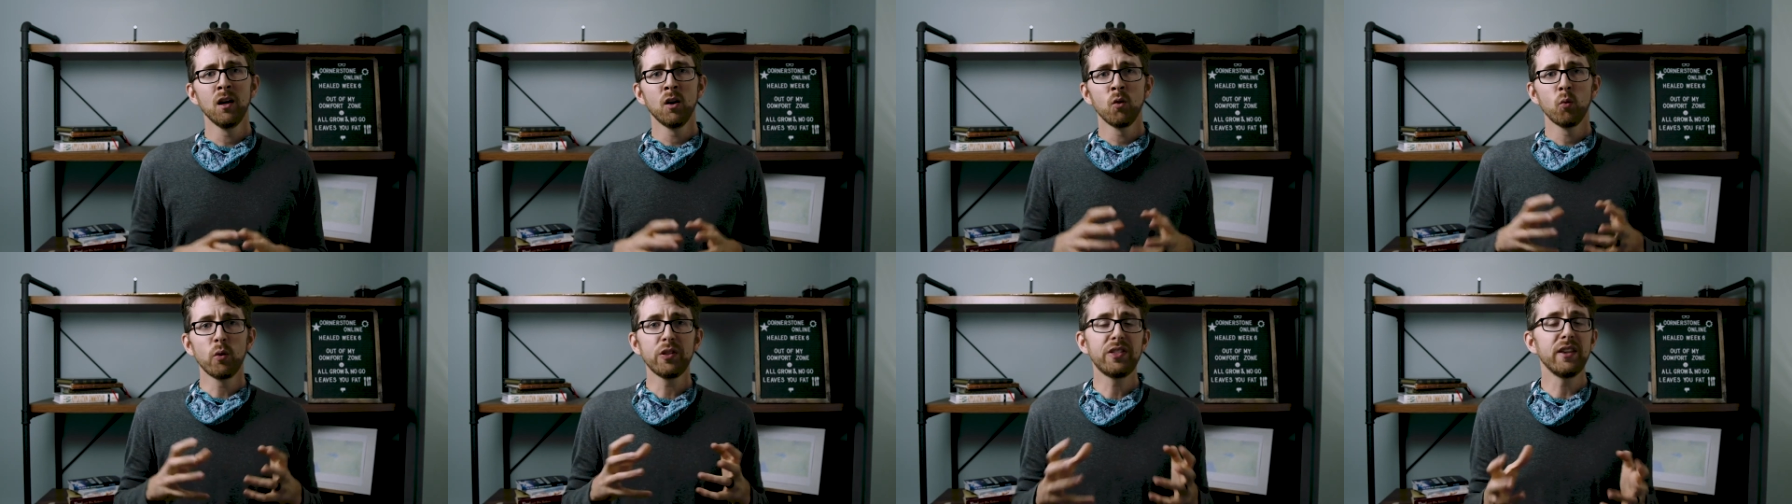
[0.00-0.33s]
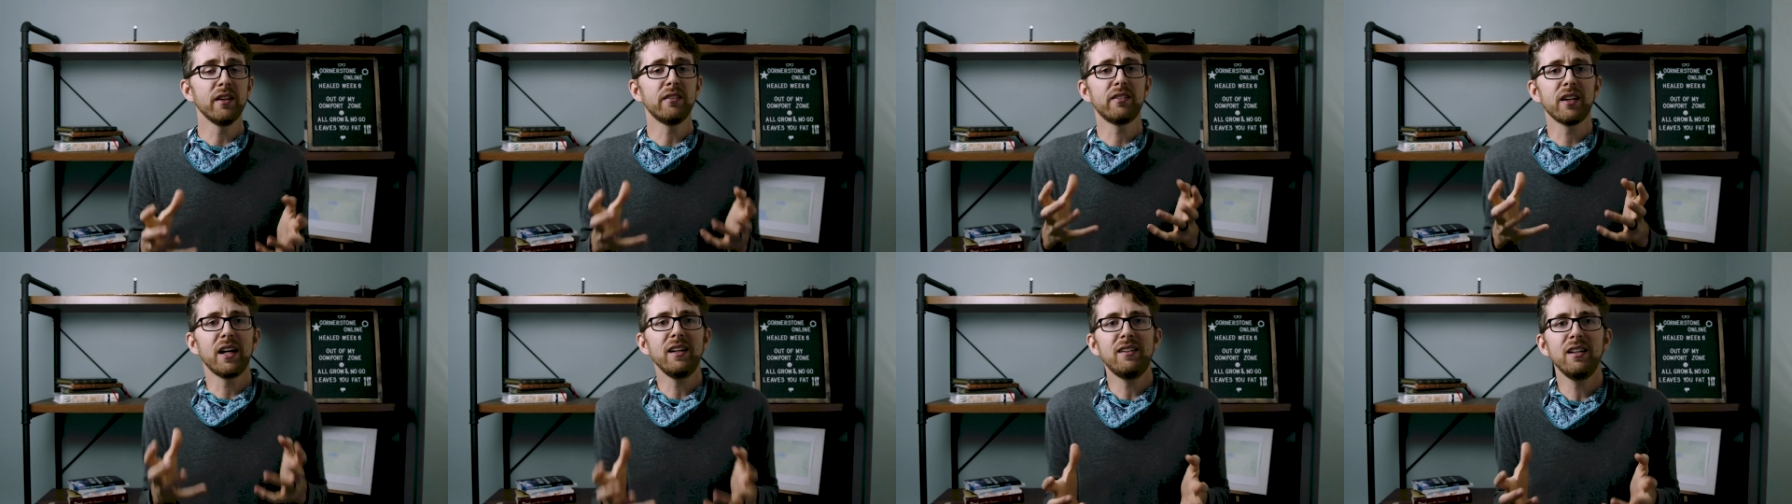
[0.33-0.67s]
with
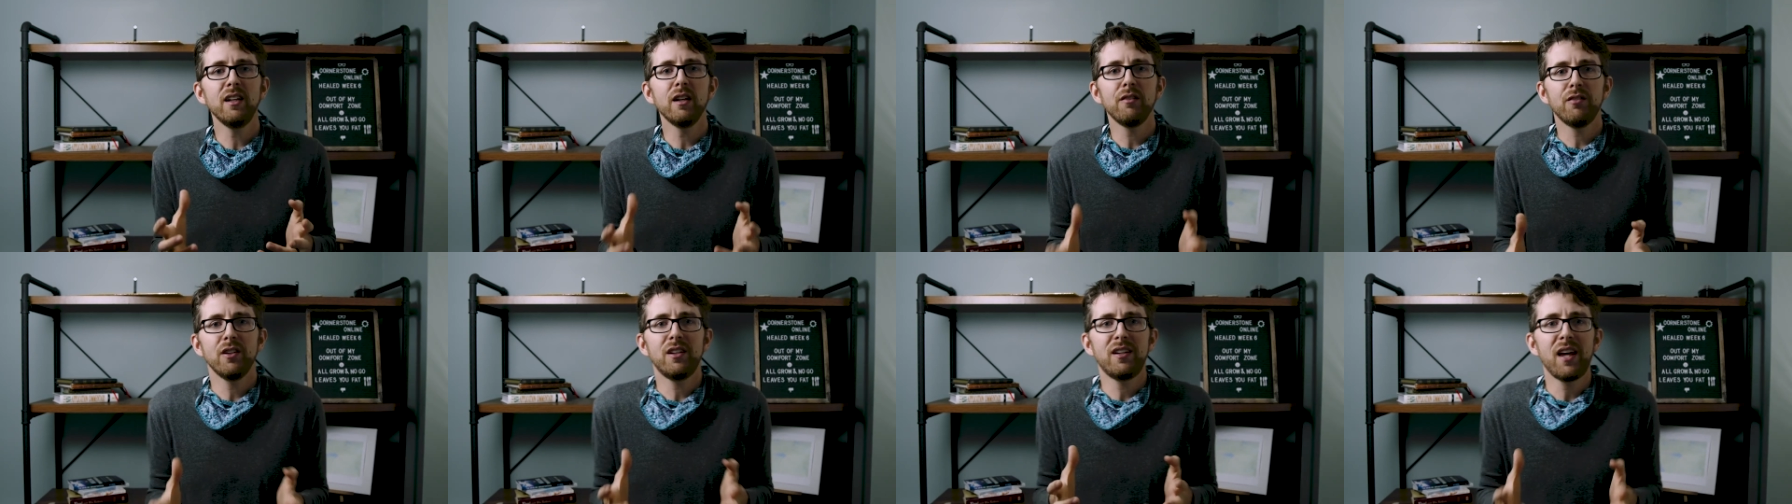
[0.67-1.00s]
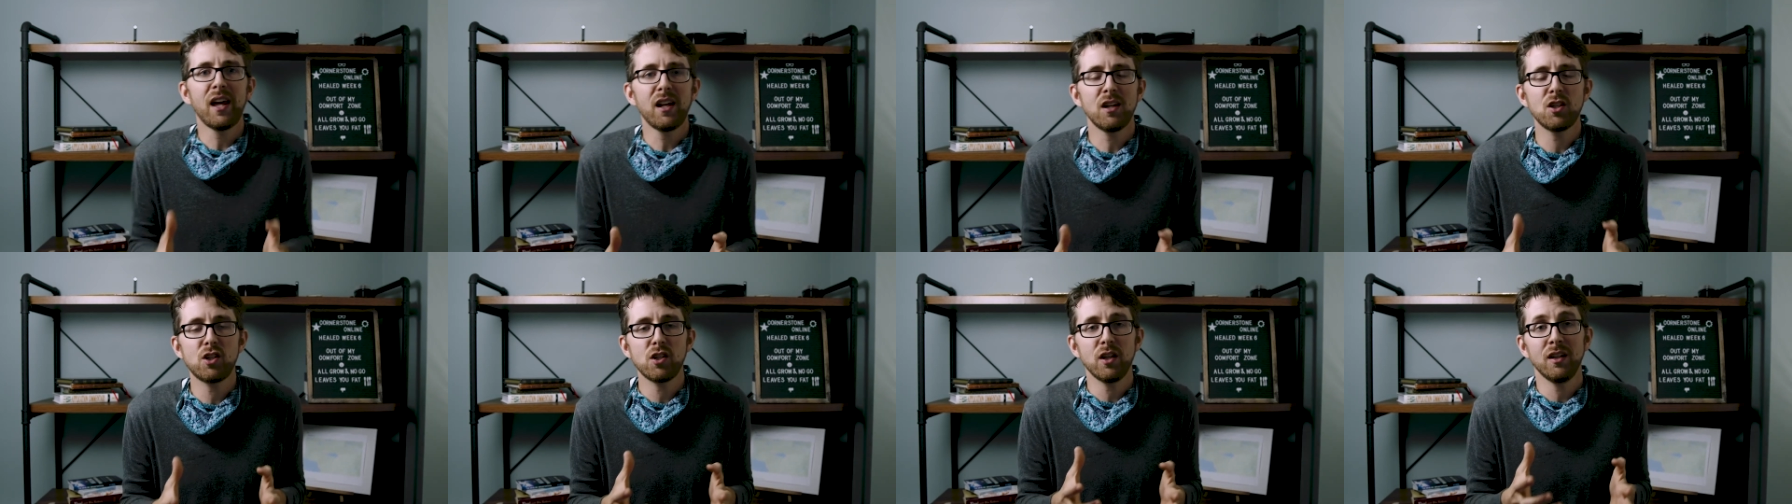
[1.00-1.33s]
this idea of
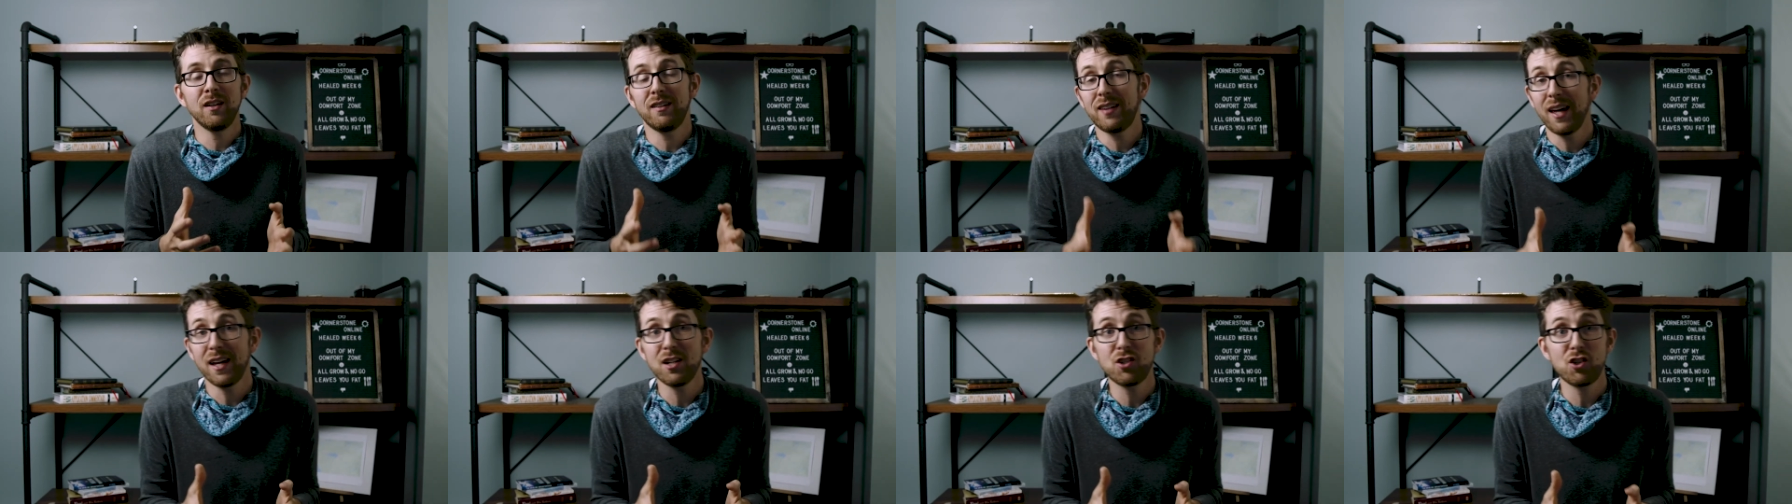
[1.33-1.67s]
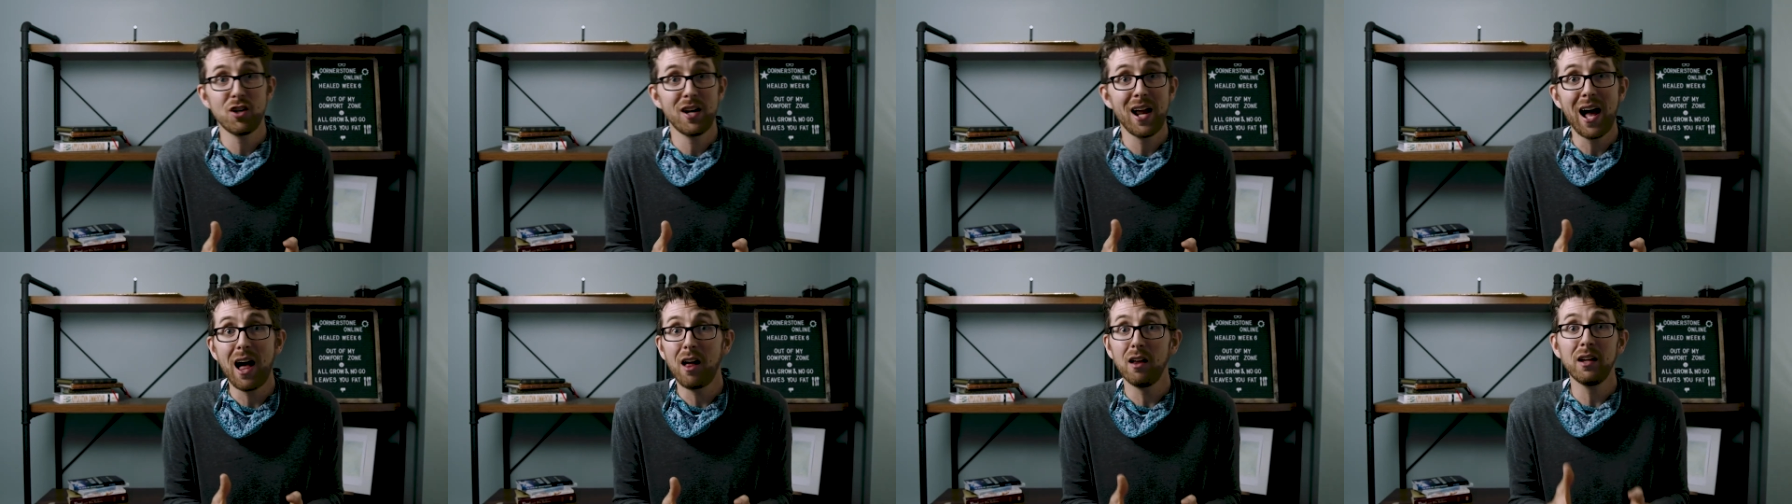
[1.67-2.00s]

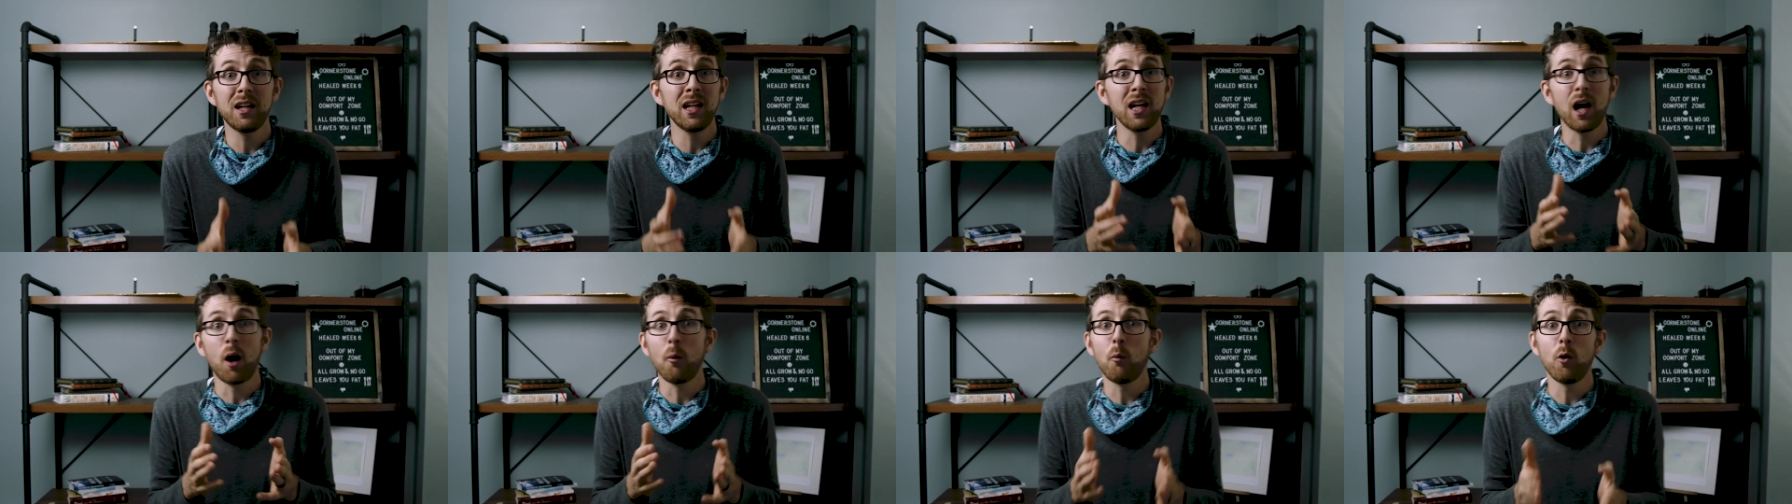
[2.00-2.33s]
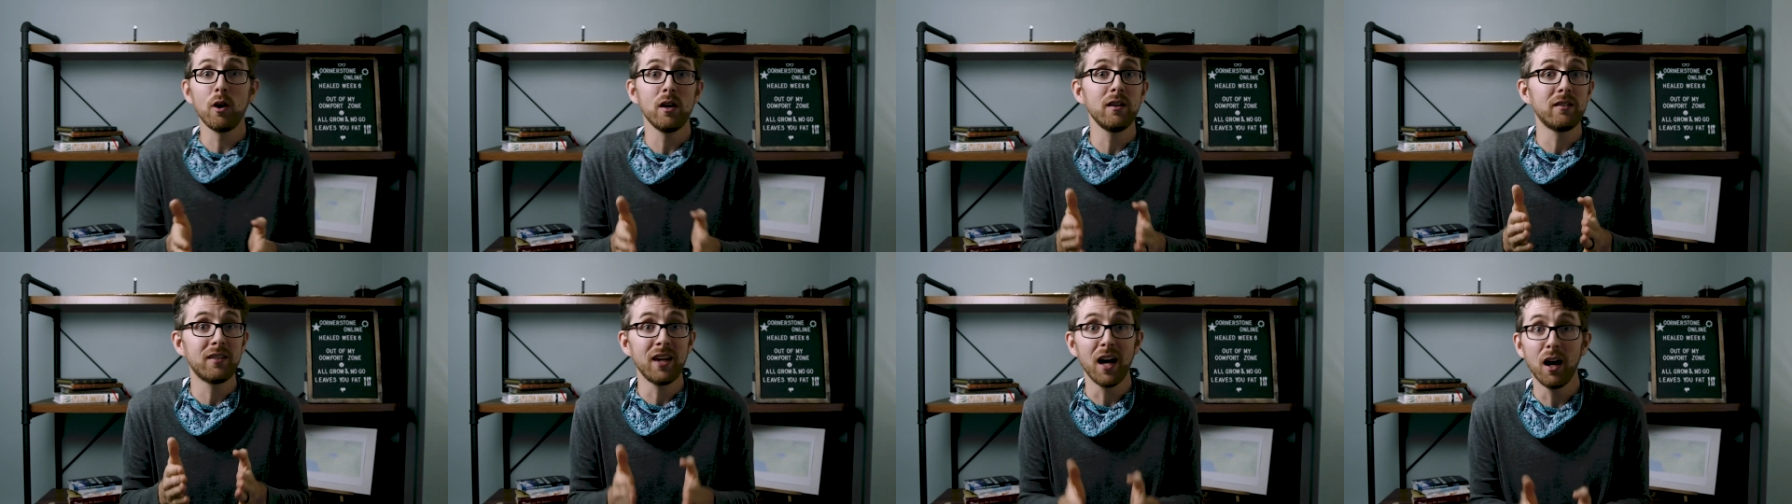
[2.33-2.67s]
intentionality, I
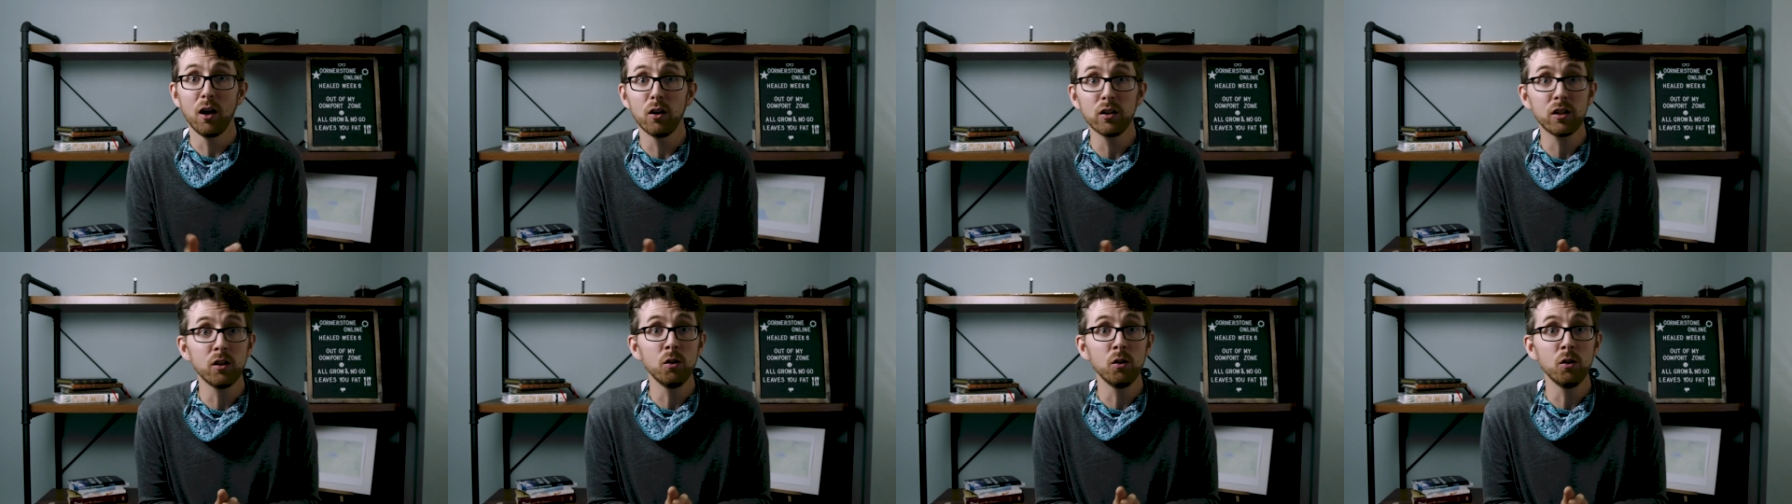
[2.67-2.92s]
want to tell